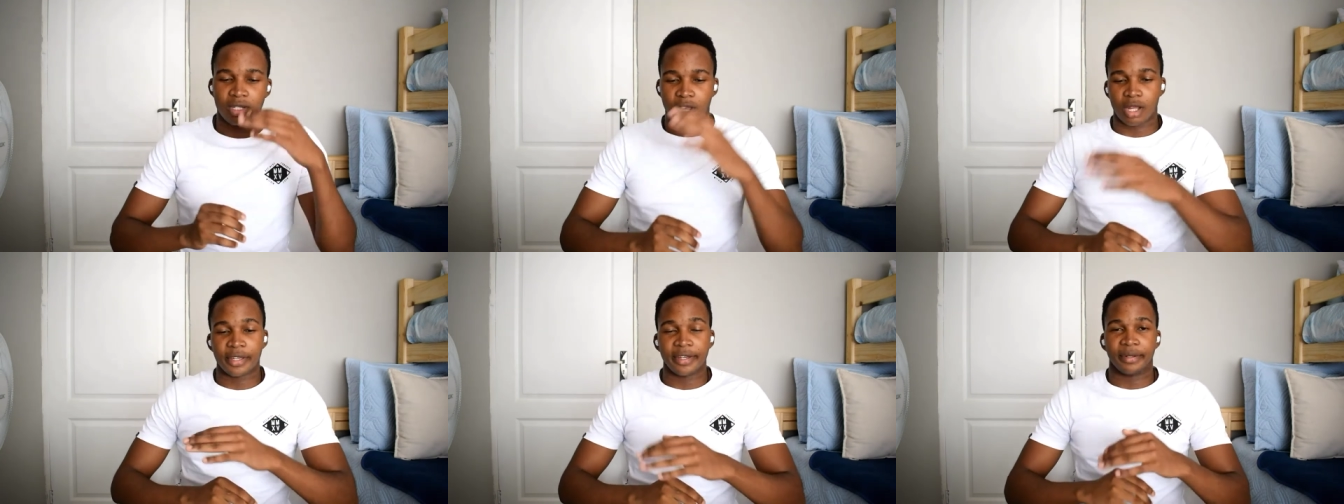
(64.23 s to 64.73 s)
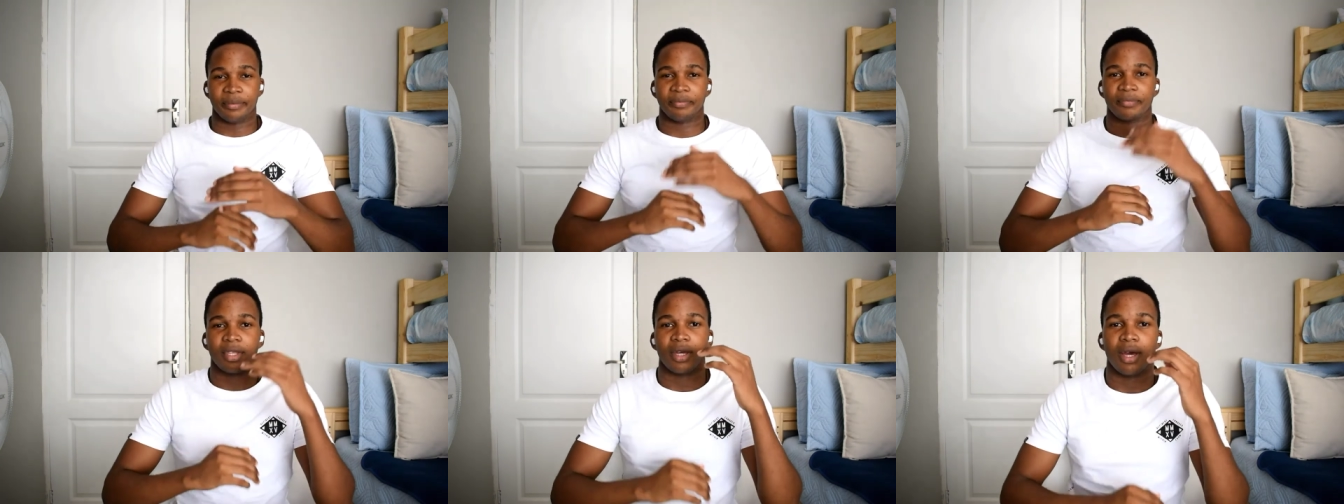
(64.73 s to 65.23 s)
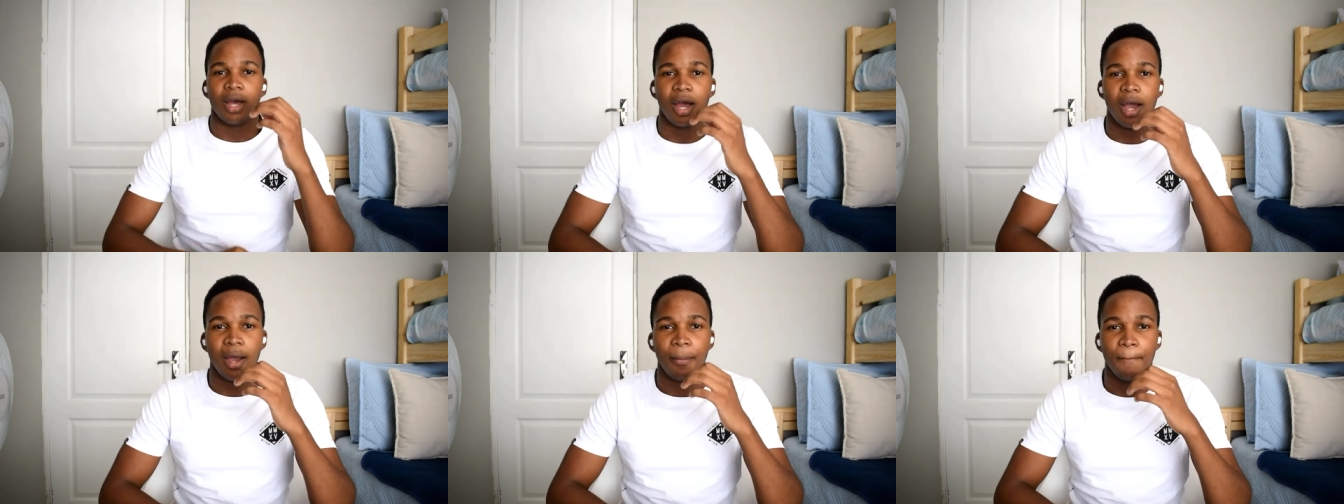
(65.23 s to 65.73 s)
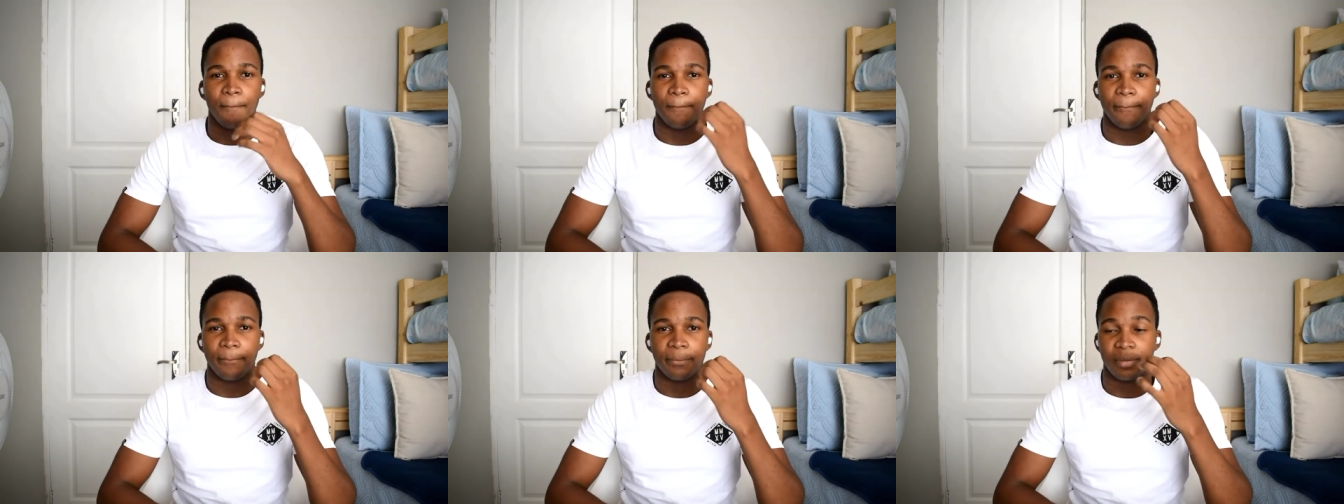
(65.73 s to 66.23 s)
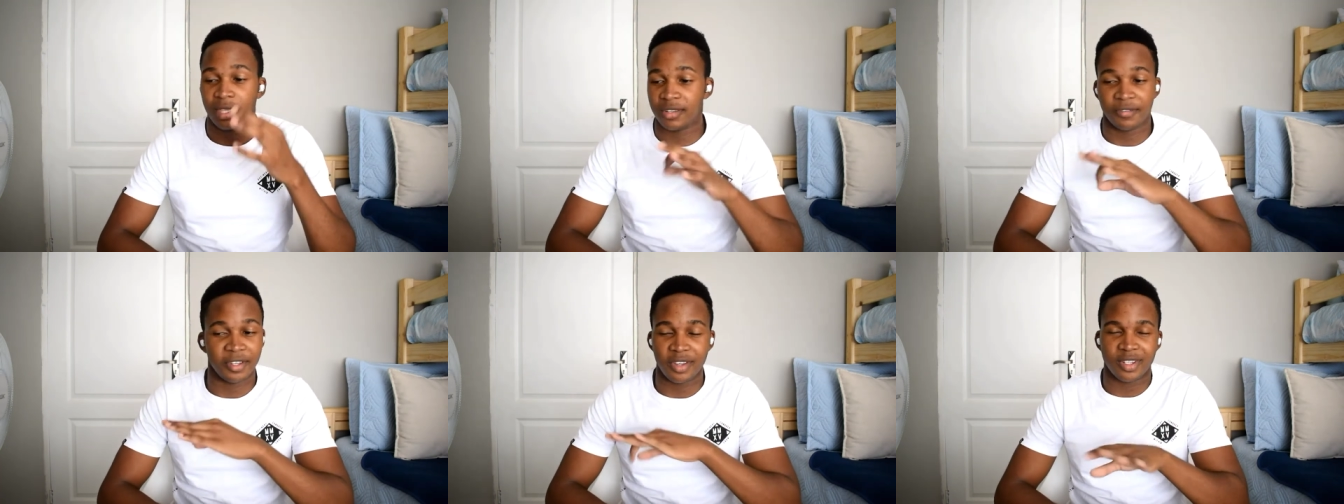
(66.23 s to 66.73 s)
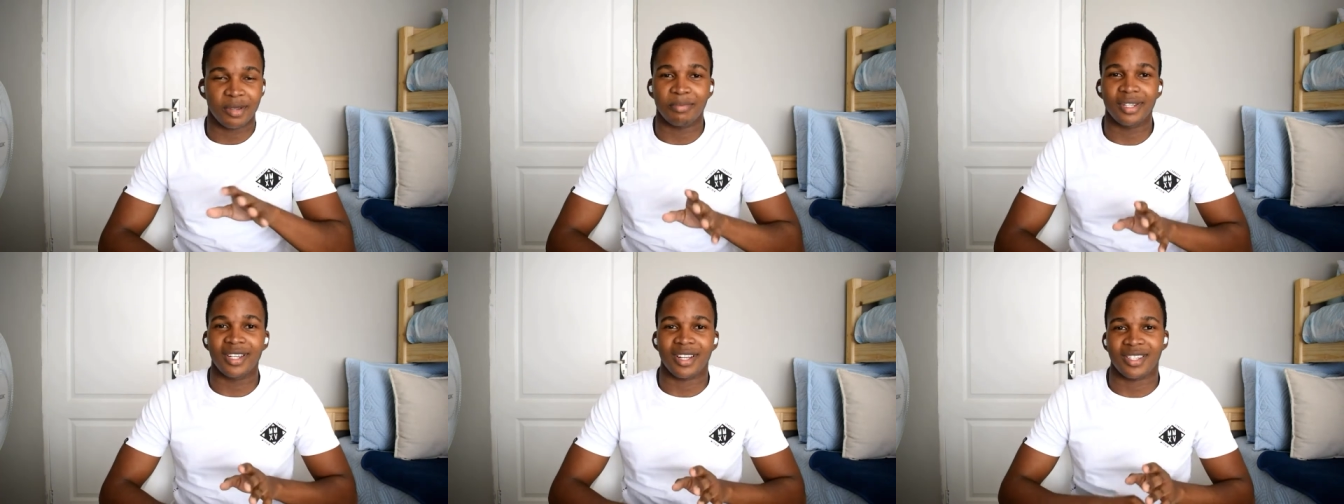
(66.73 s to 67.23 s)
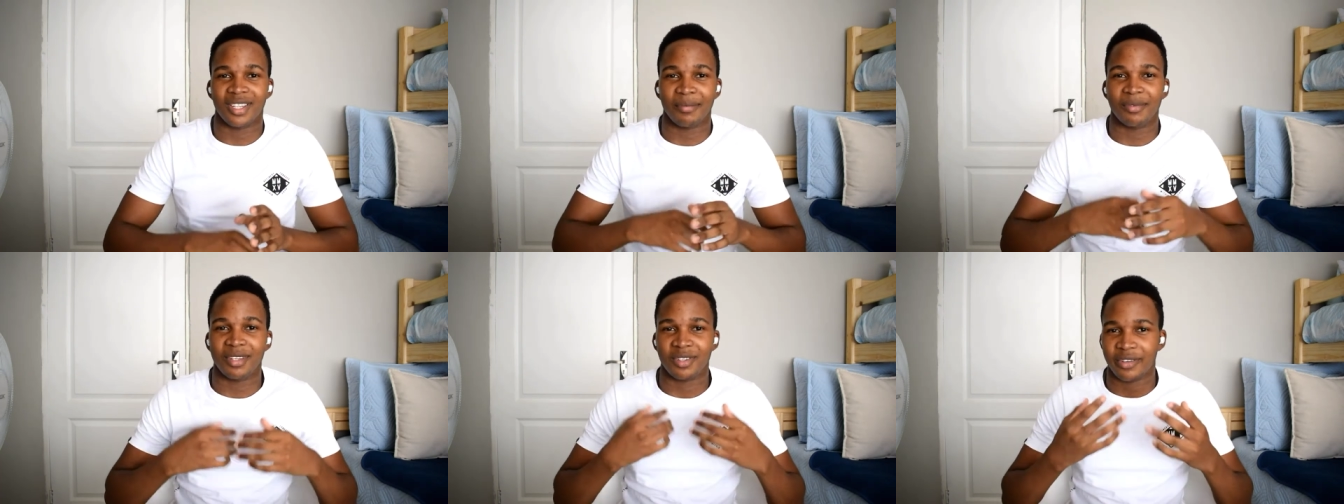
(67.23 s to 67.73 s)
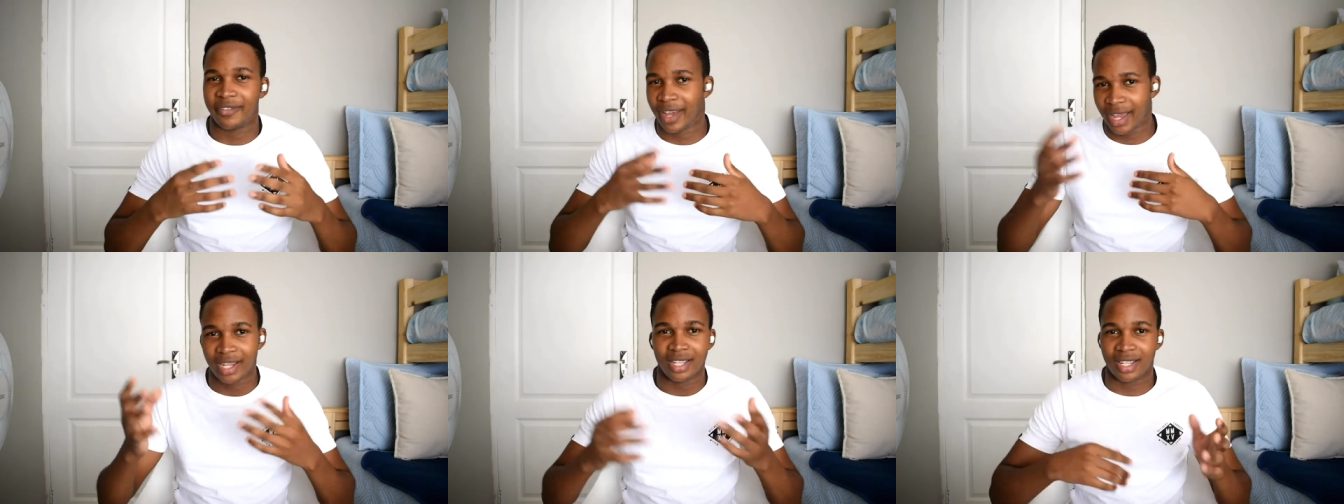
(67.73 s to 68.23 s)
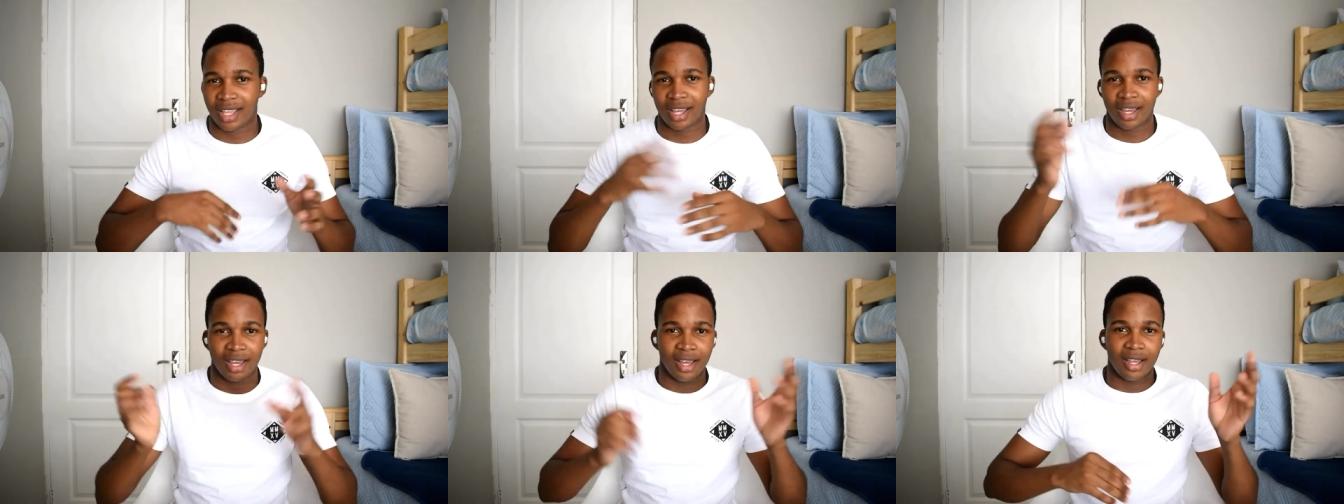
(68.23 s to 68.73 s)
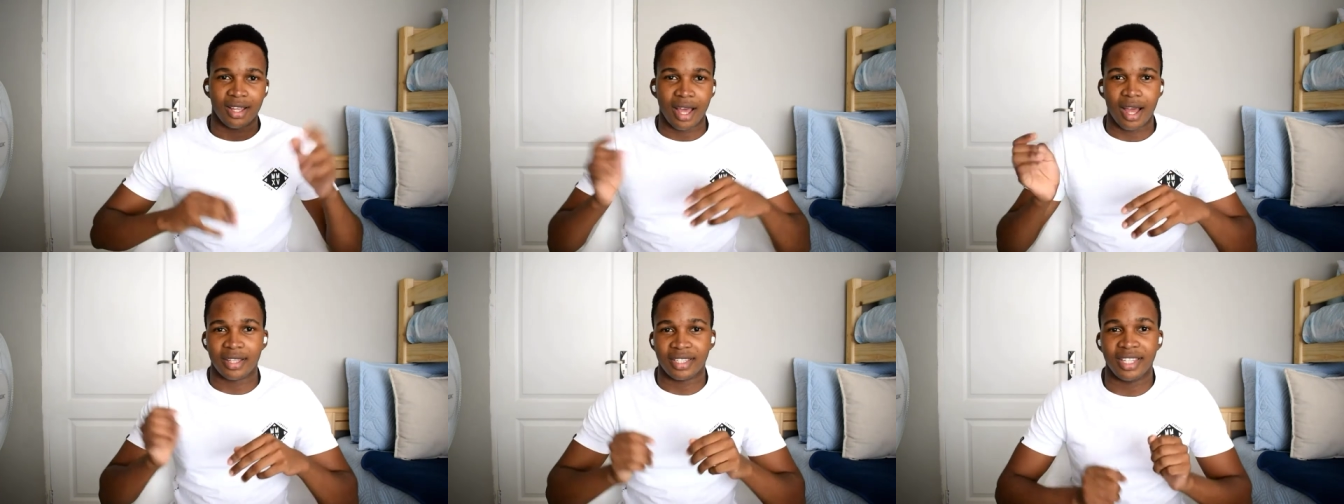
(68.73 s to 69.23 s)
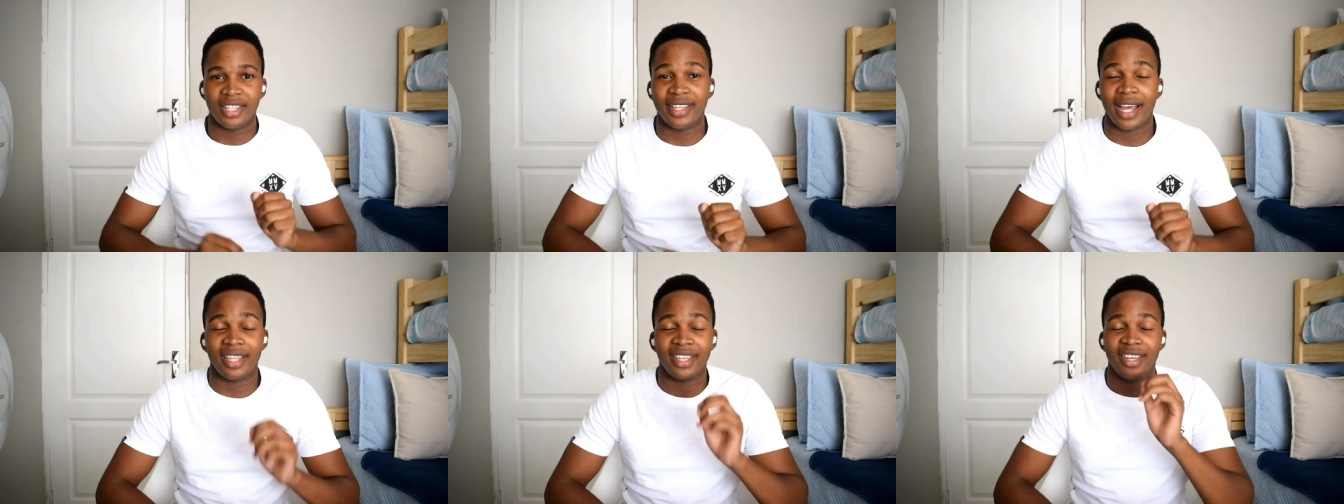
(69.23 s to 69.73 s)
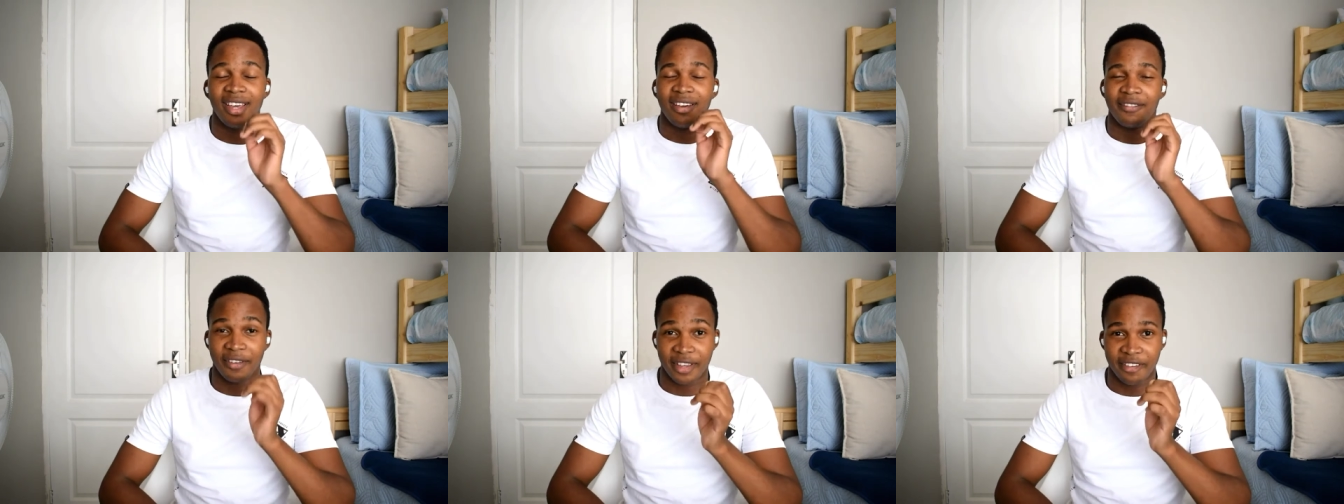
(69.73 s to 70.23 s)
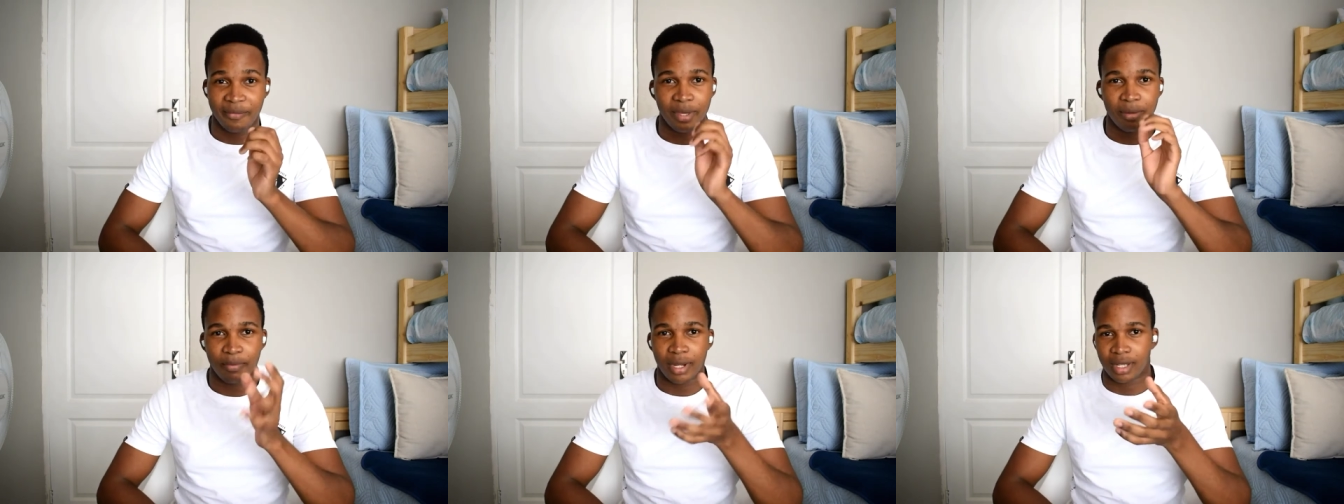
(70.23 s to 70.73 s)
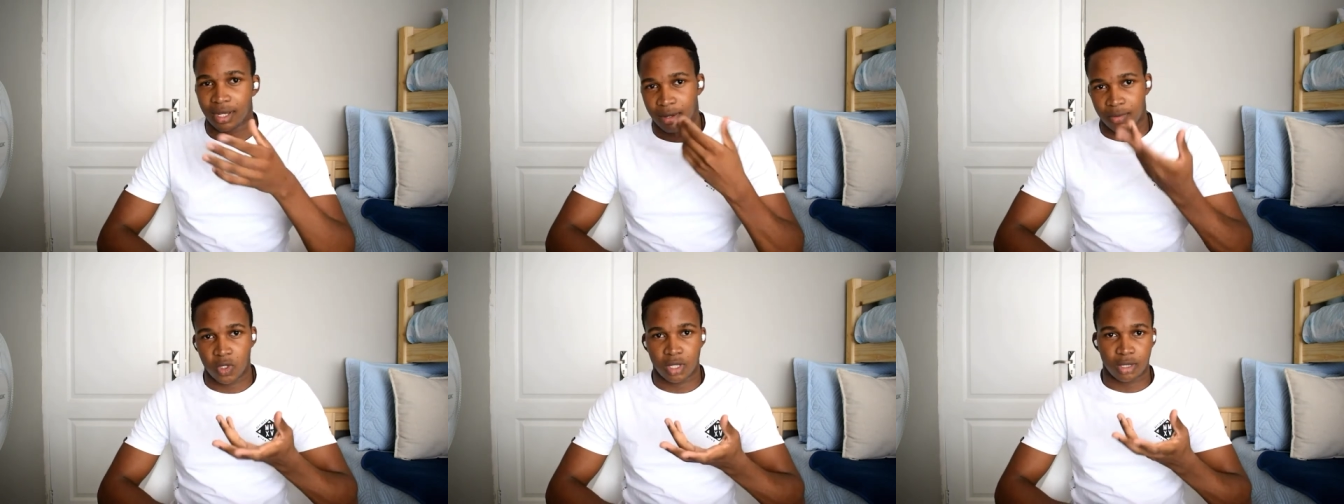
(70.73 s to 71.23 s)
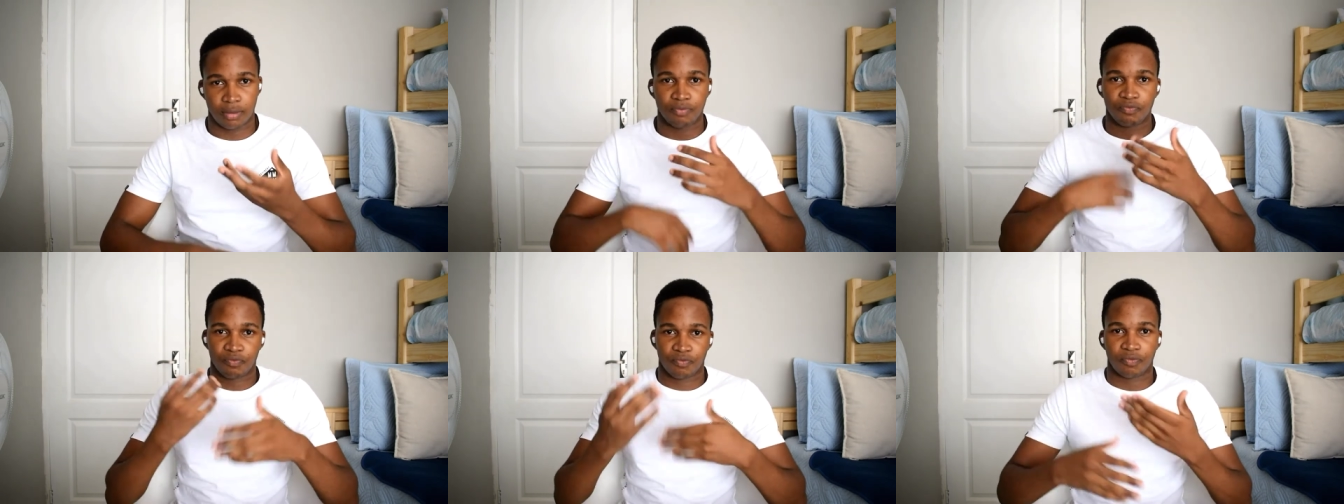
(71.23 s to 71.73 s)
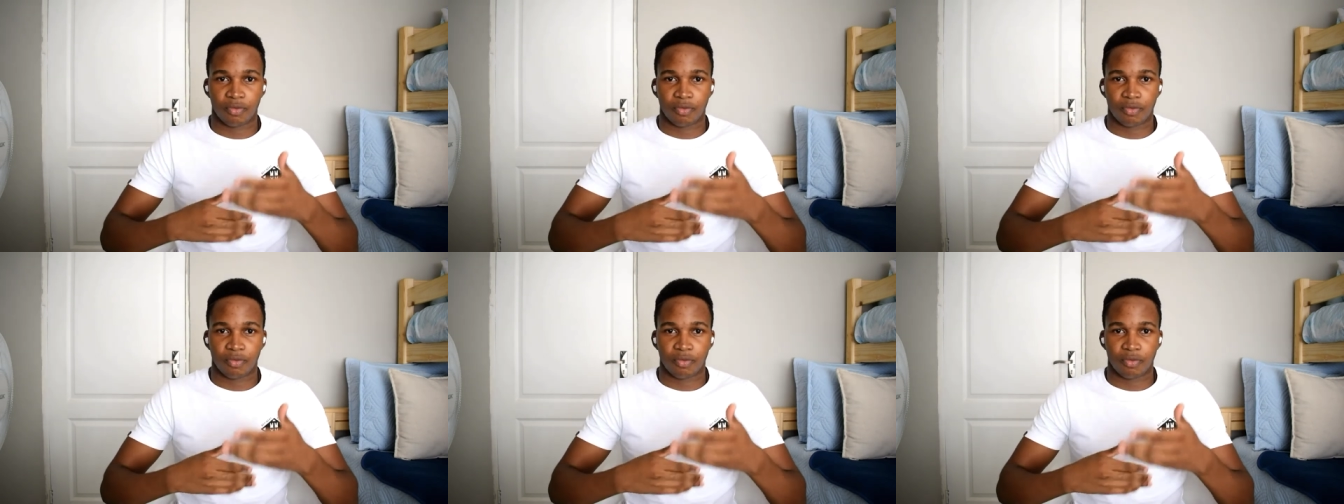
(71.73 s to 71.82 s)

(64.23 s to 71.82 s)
I'm just going to start here. Um... This video is completely unscripted, so if I actually like uh, dilly-dally, forgive me, but I'm just gonna...